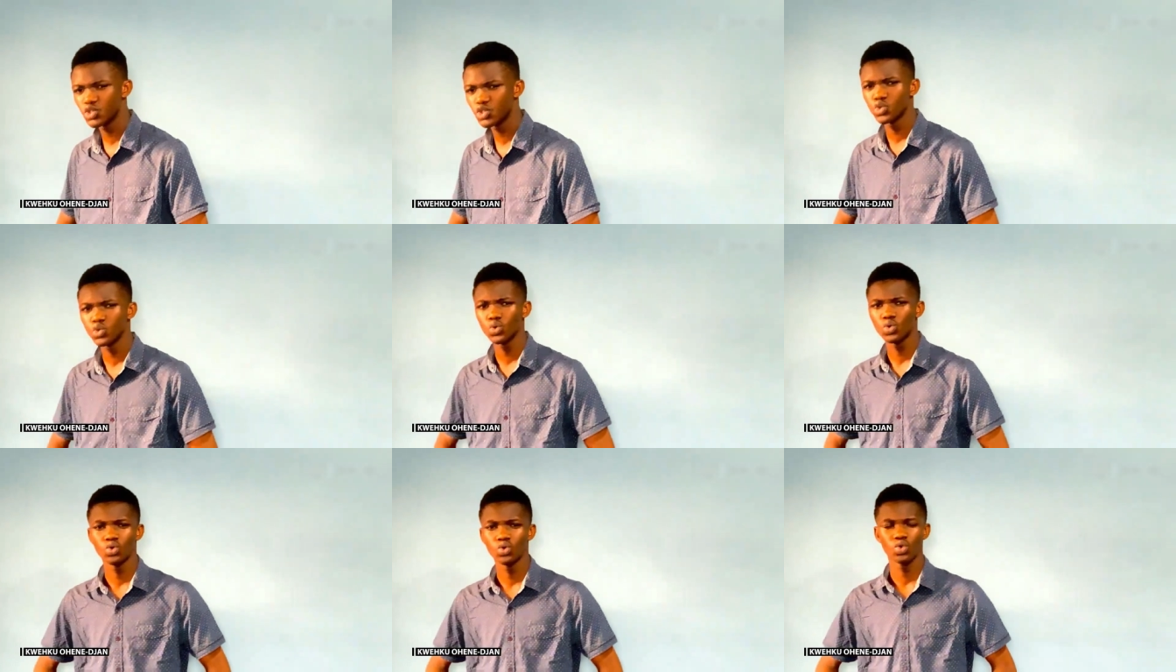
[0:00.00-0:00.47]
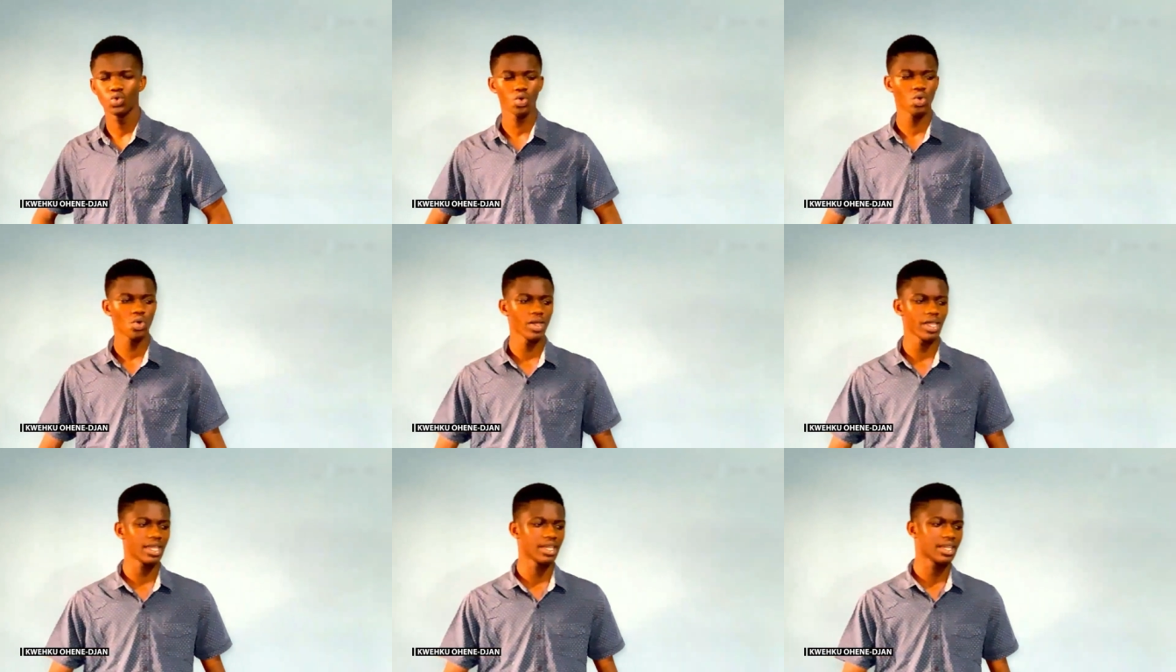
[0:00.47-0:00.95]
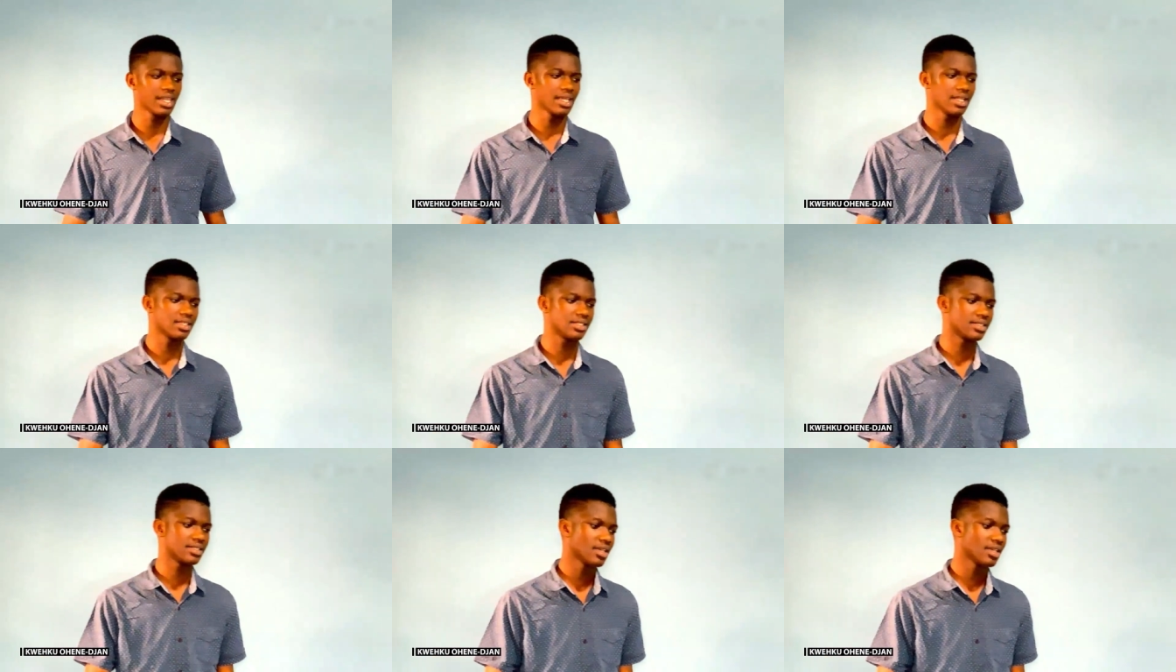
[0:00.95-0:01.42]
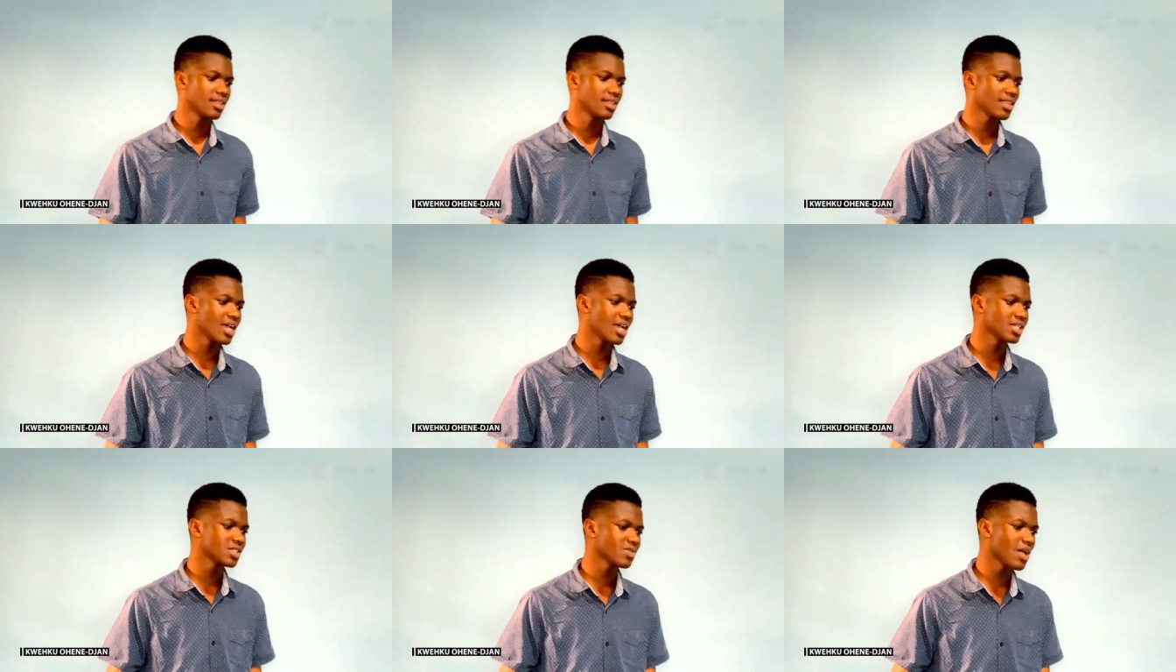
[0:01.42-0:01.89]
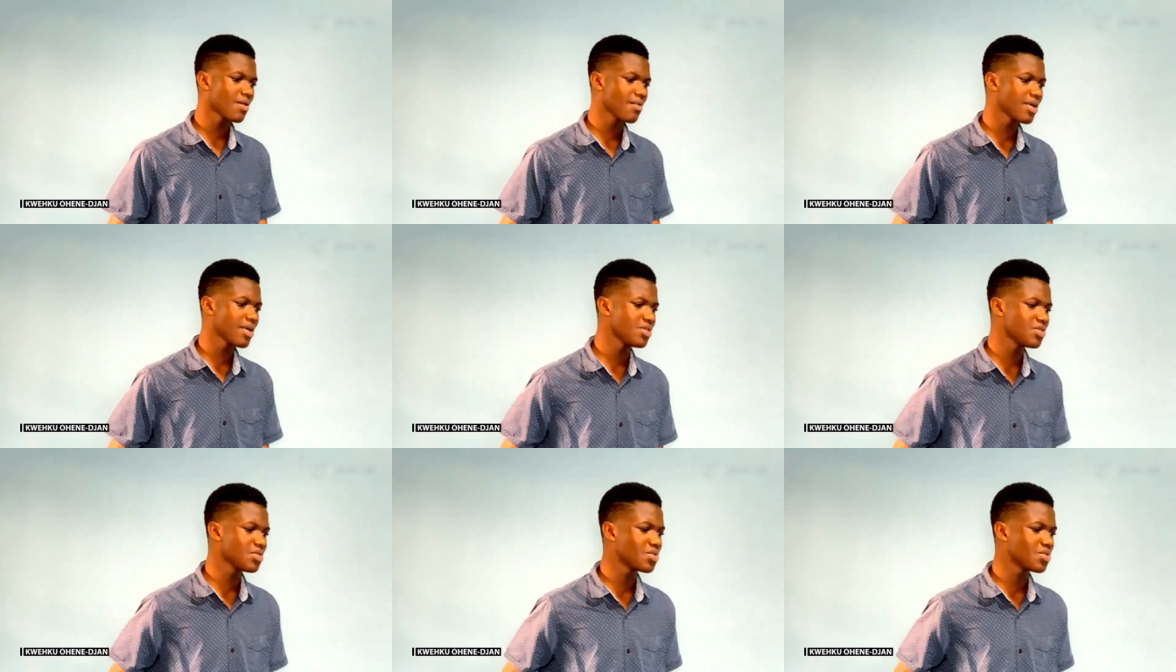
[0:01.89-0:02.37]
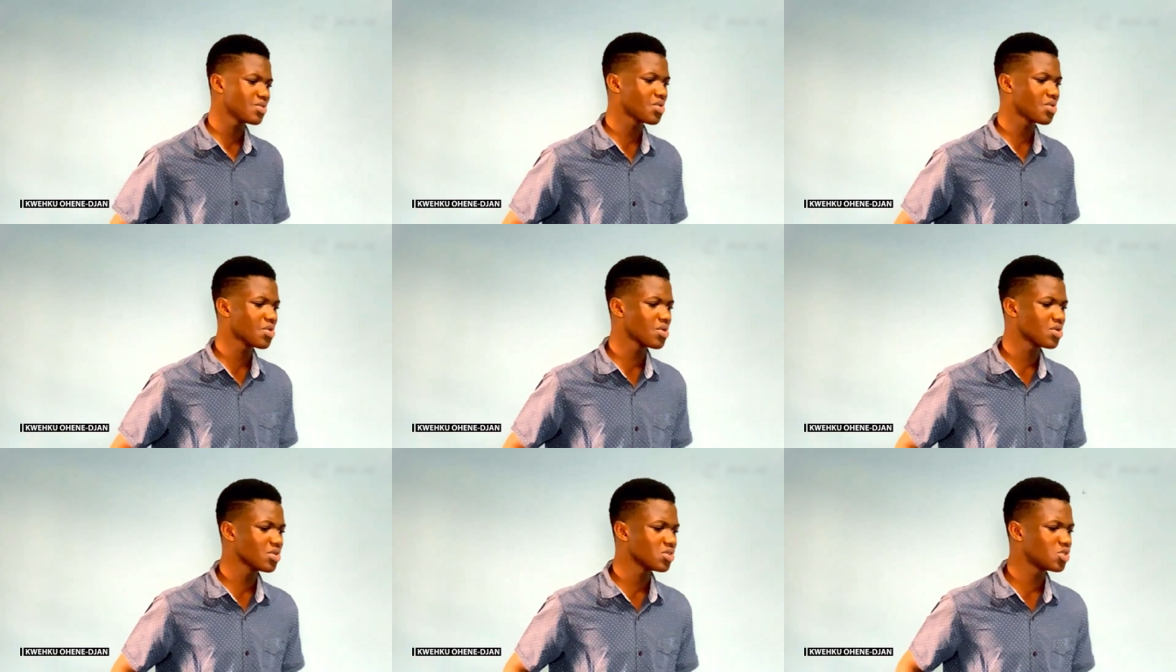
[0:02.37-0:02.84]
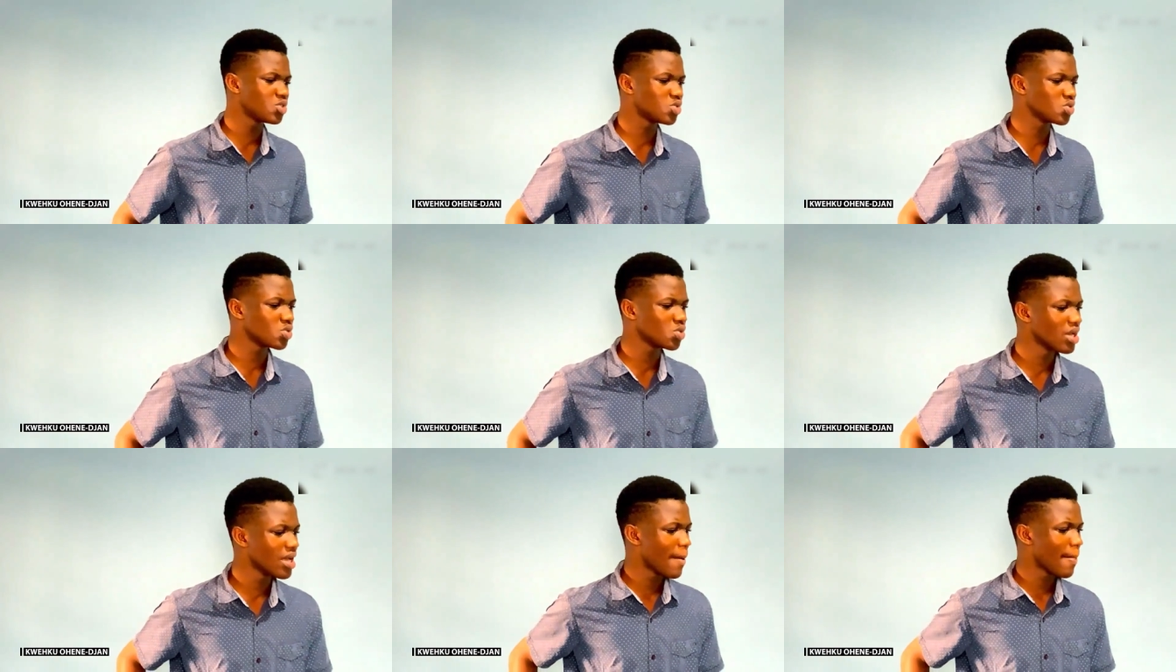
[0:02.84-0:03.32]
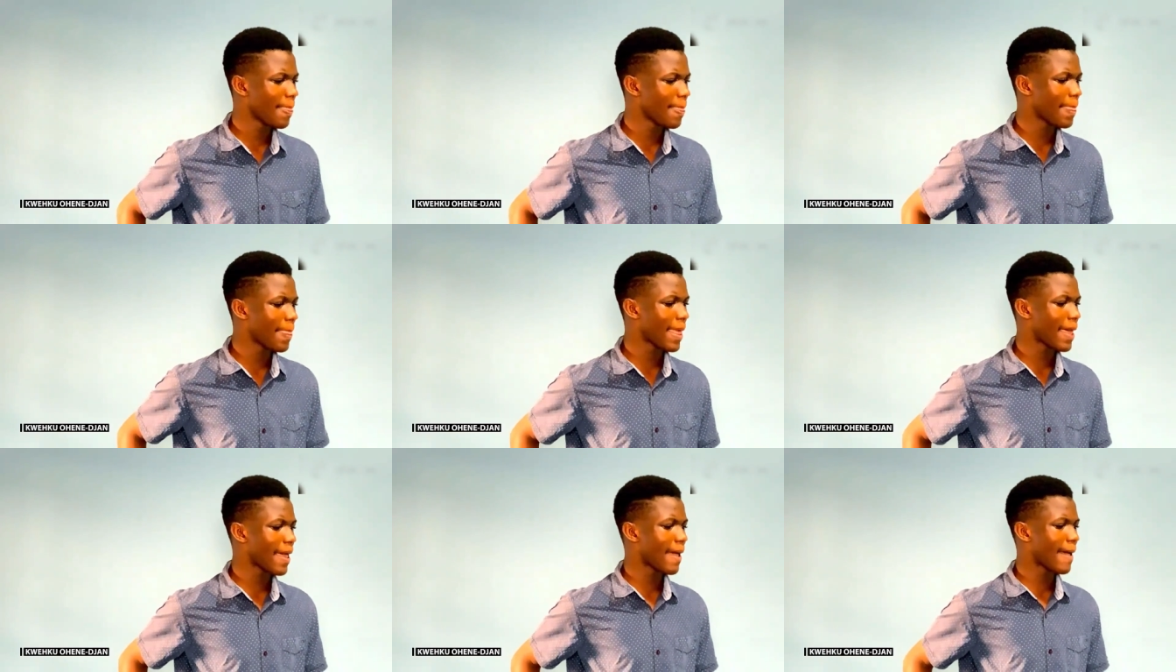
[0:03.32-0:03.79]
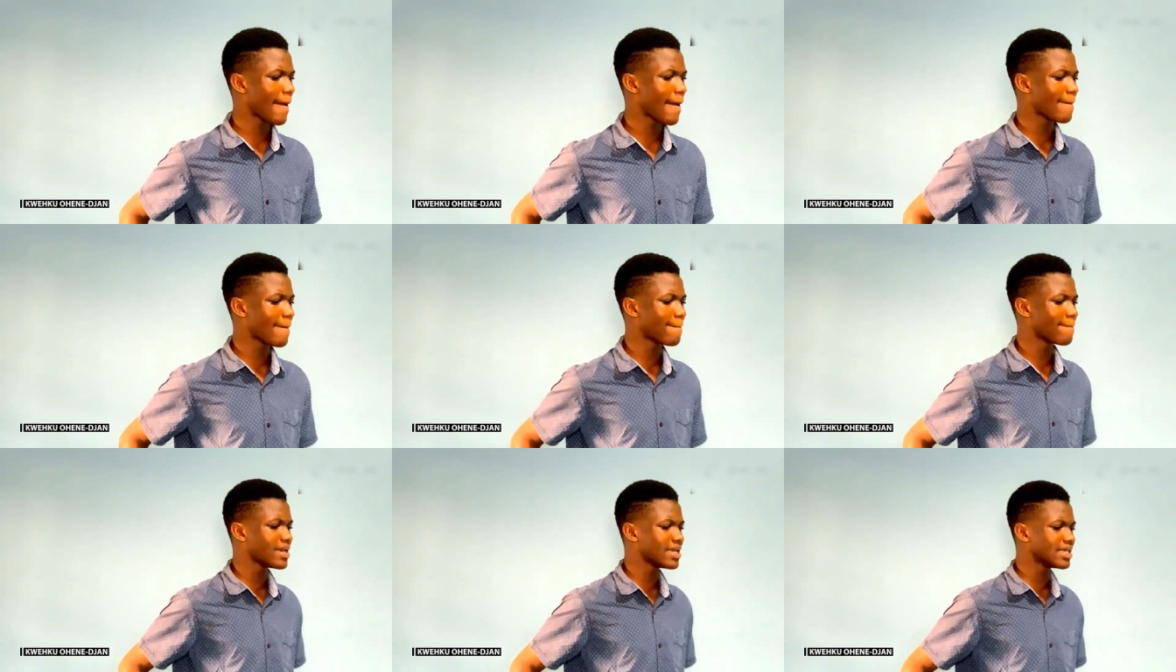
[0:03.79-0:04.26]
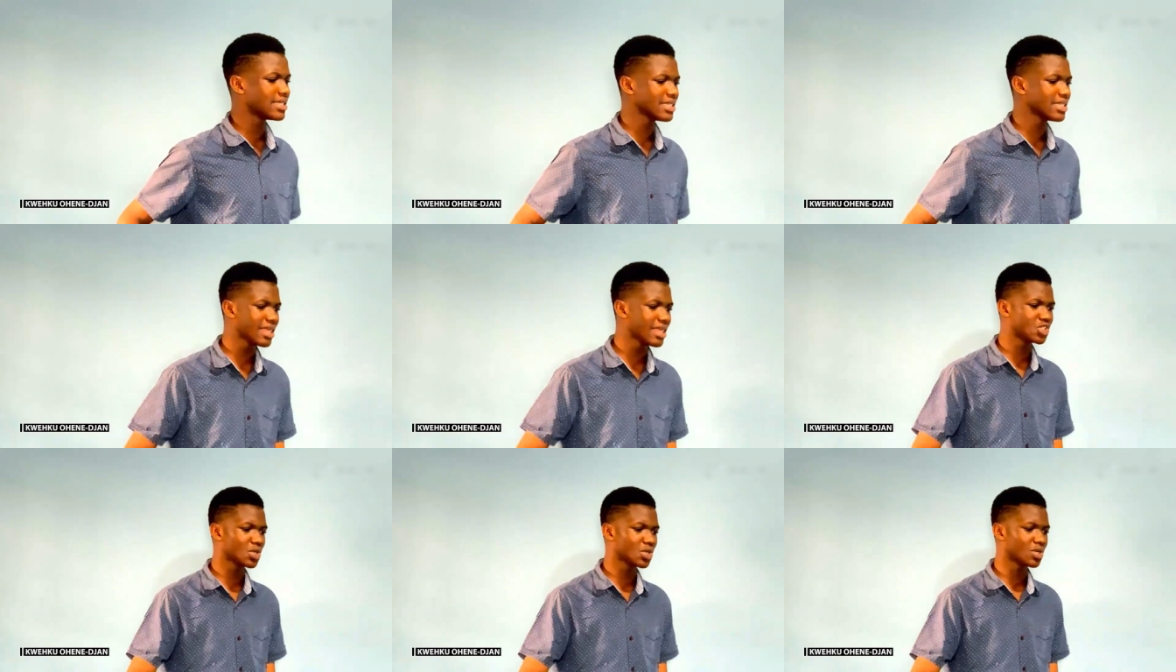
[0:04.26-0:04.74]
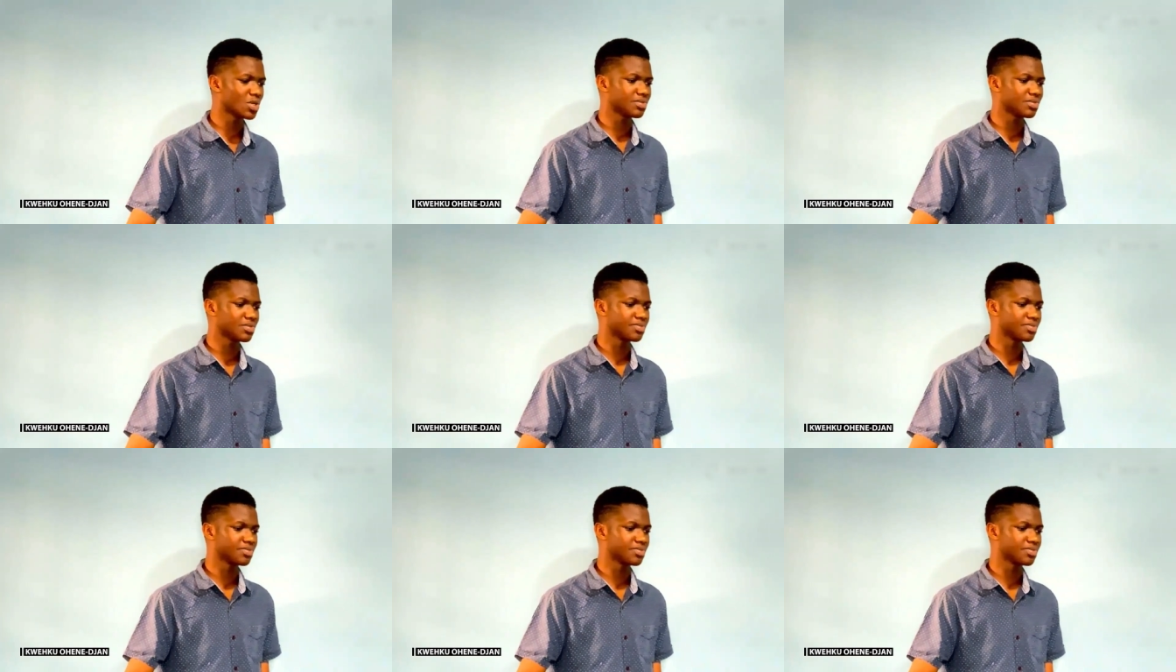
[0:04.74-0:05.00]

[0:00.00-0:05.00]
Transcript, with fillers: to grow in it. That's why when you go to um isn't third John